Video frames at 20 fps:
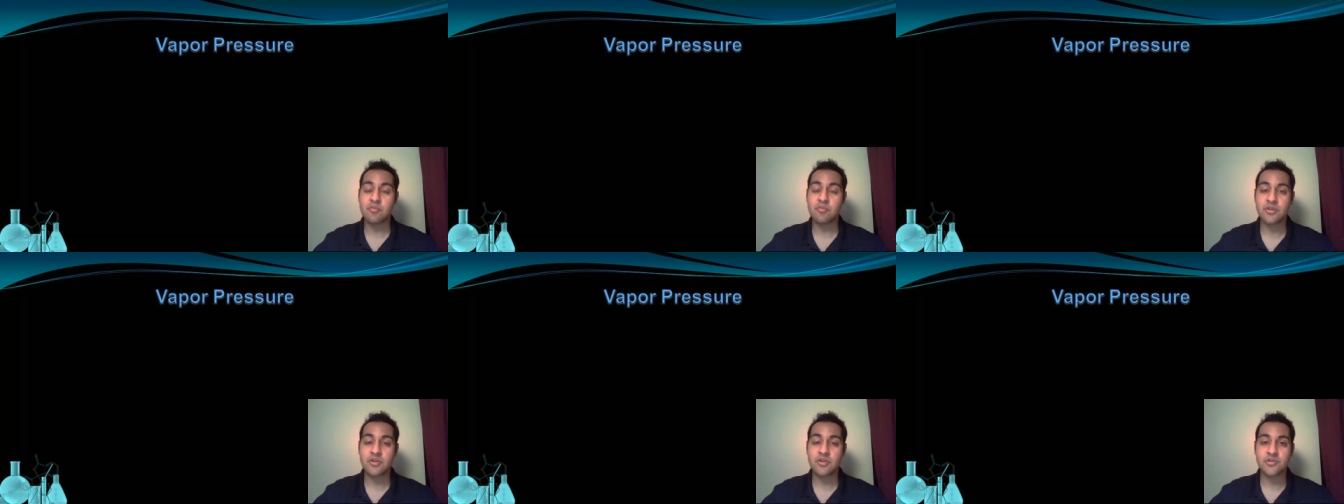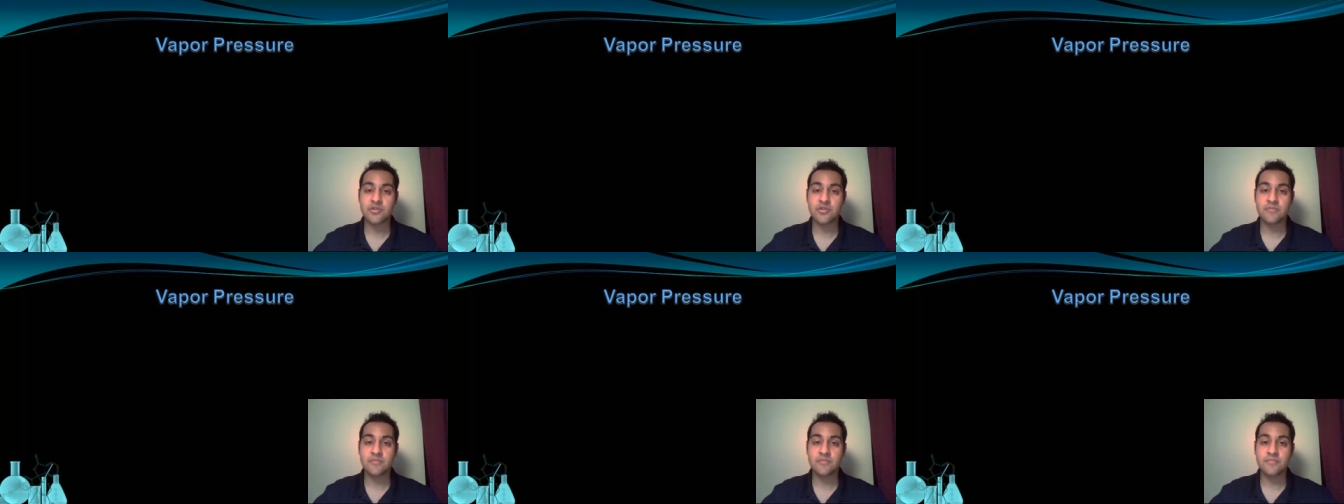
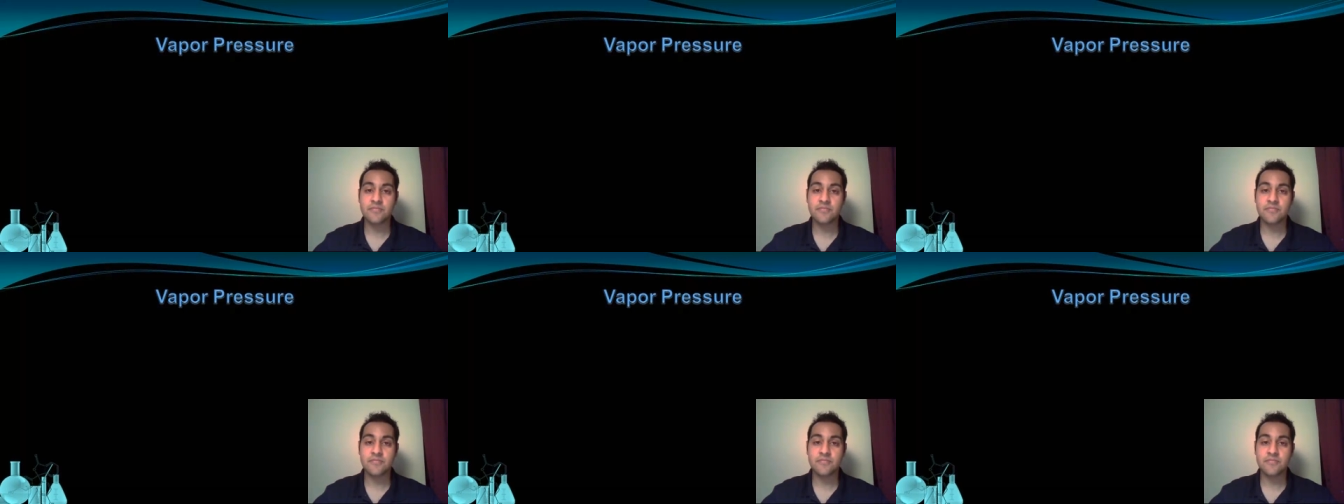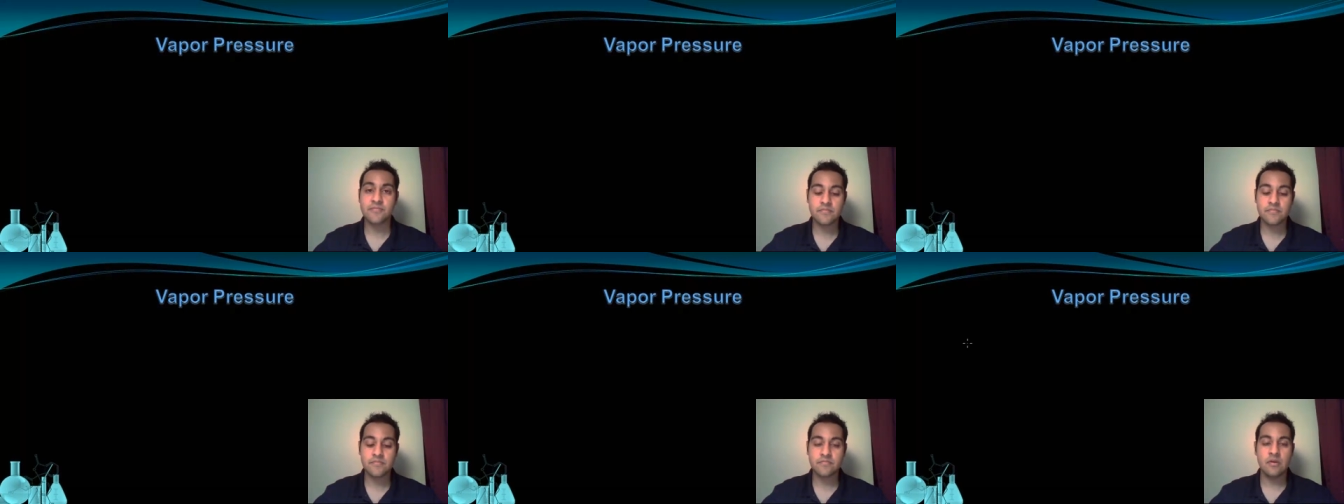pressure.
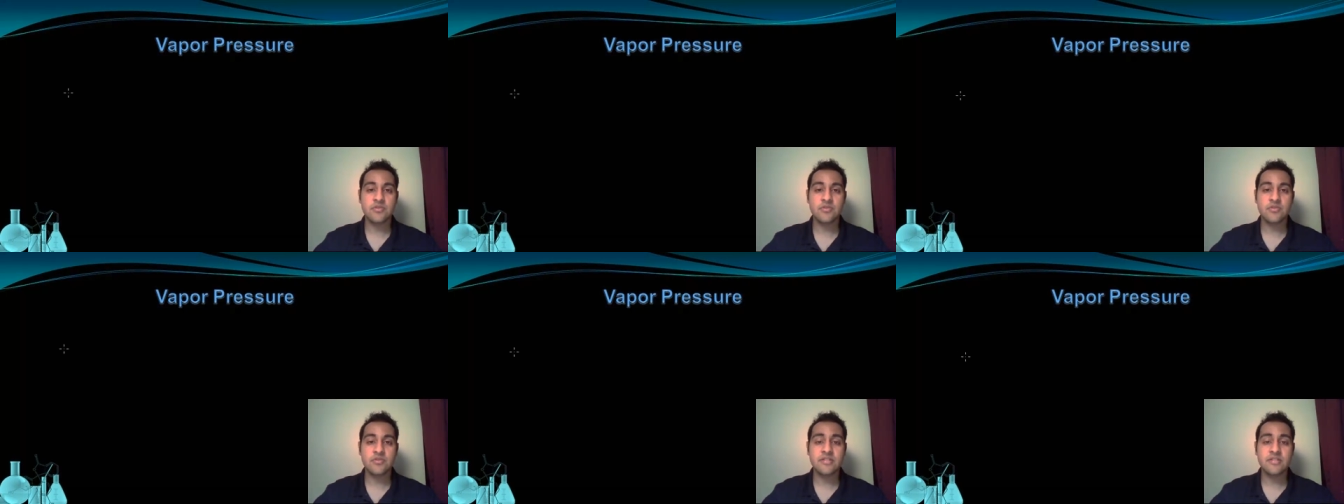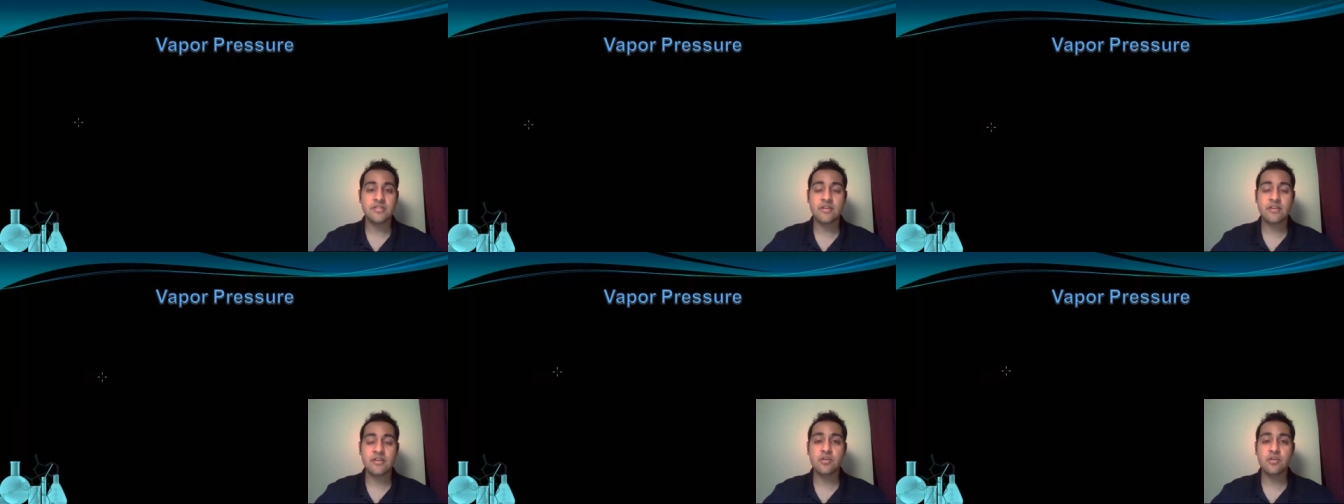So let's
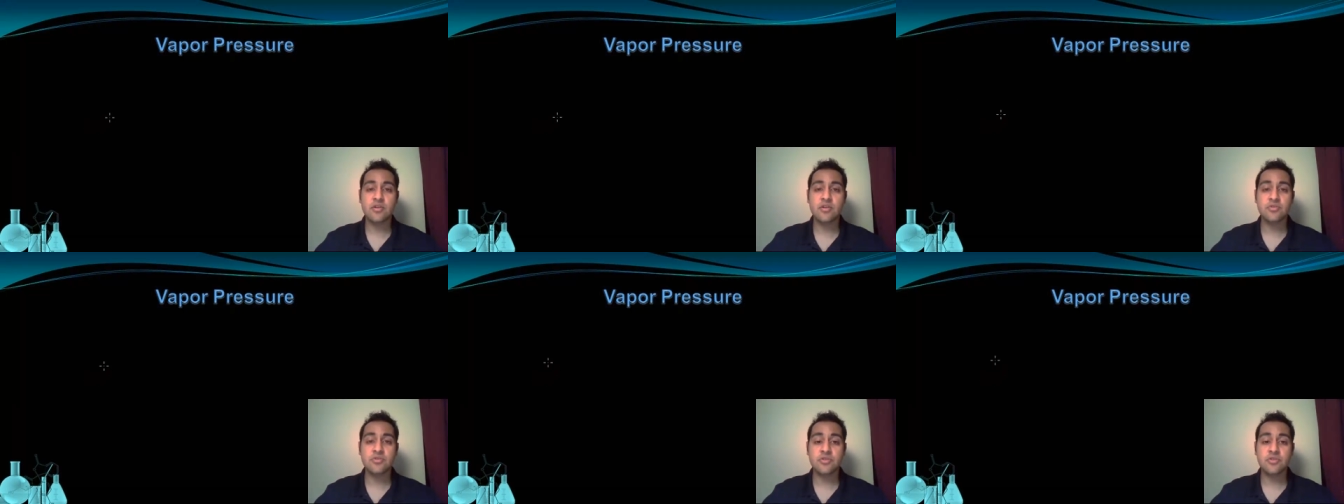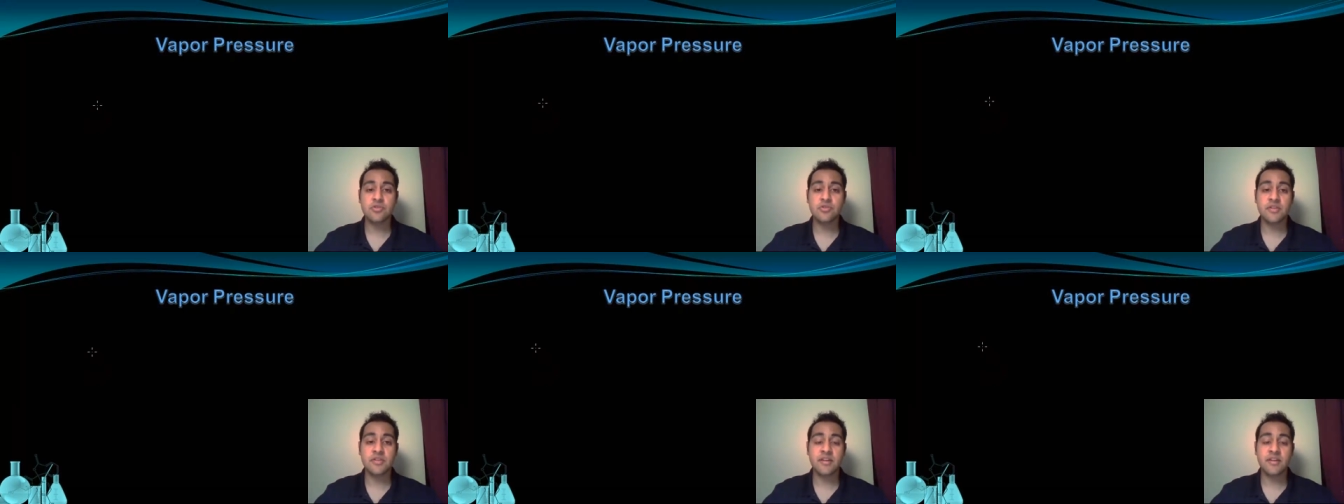take a closer
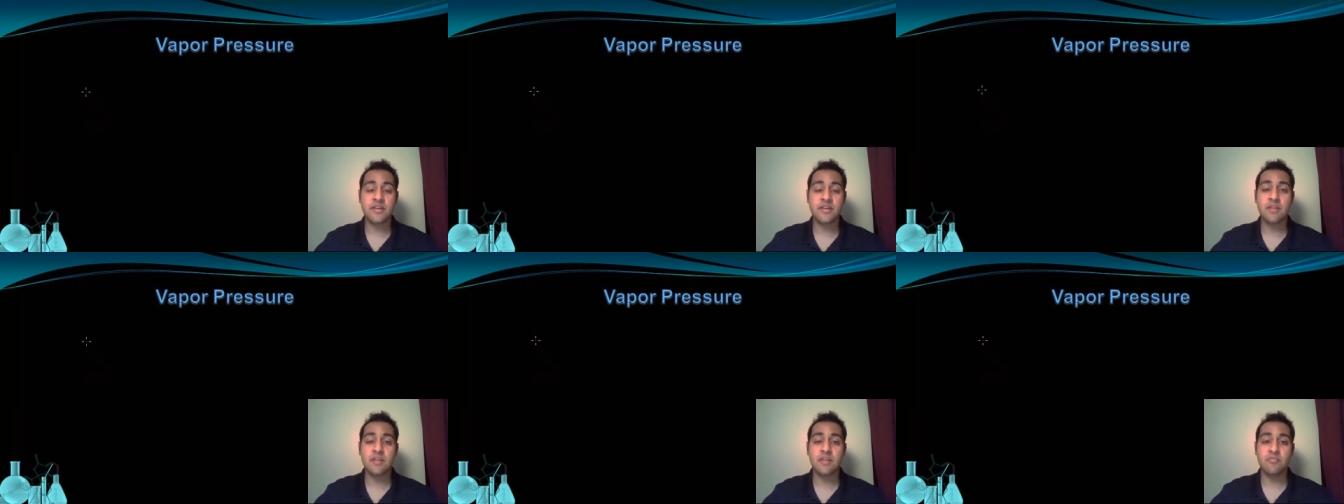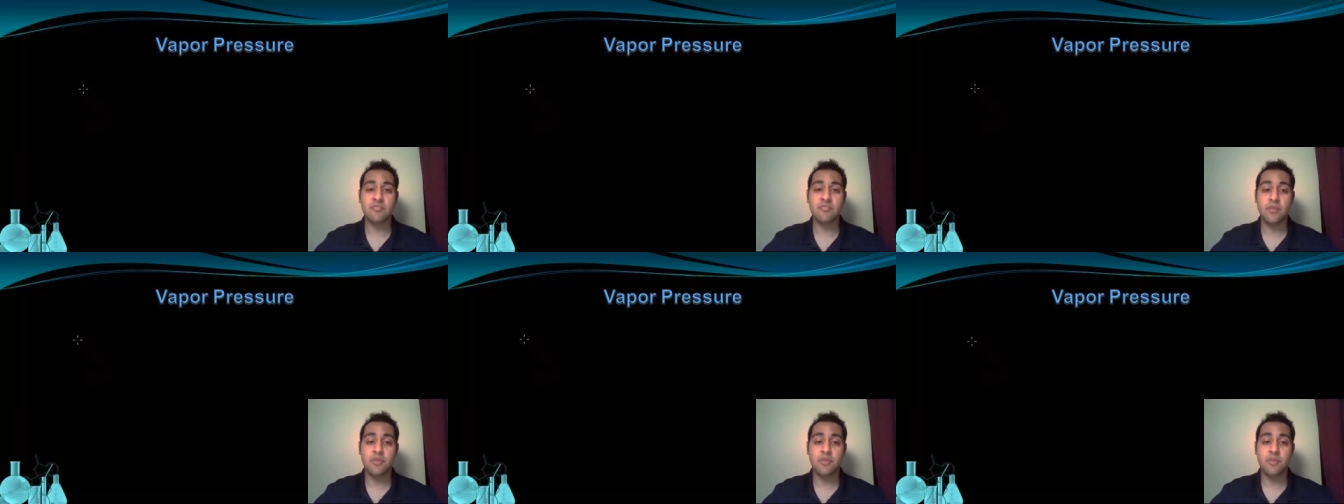look at that cup
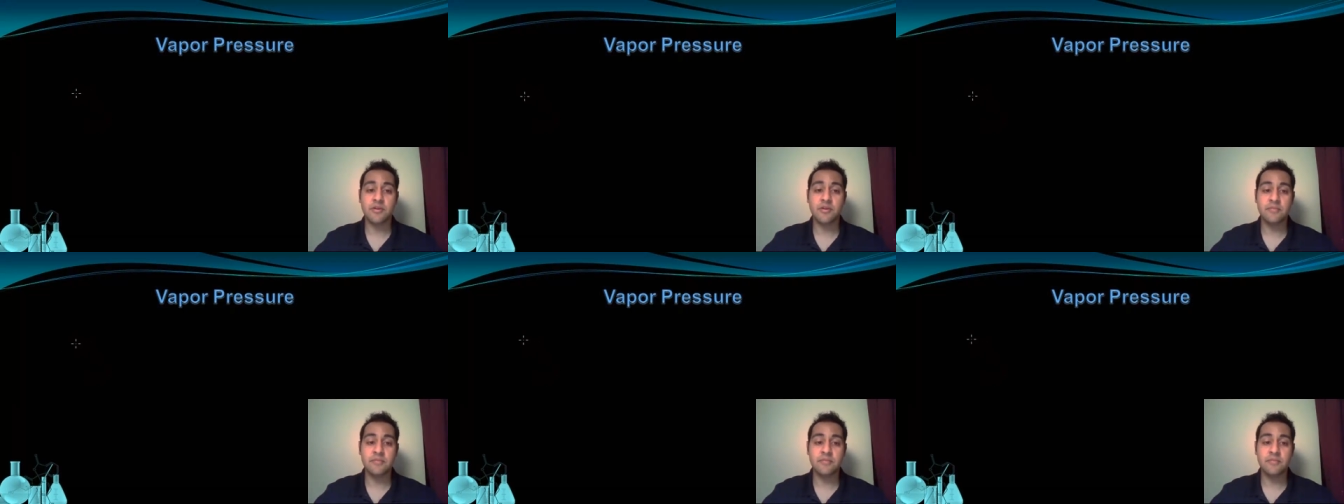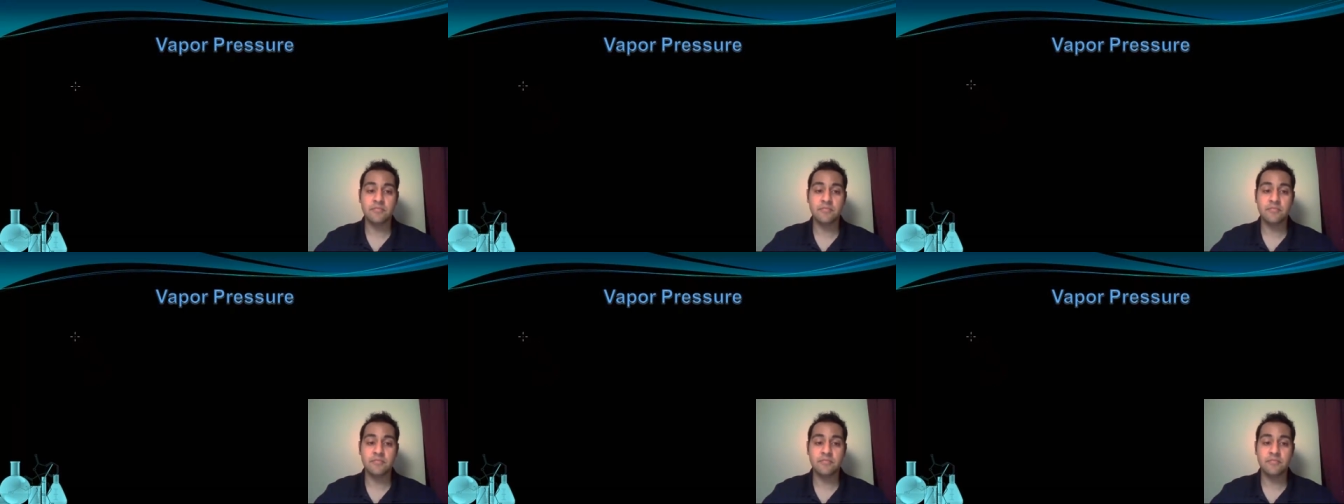of water.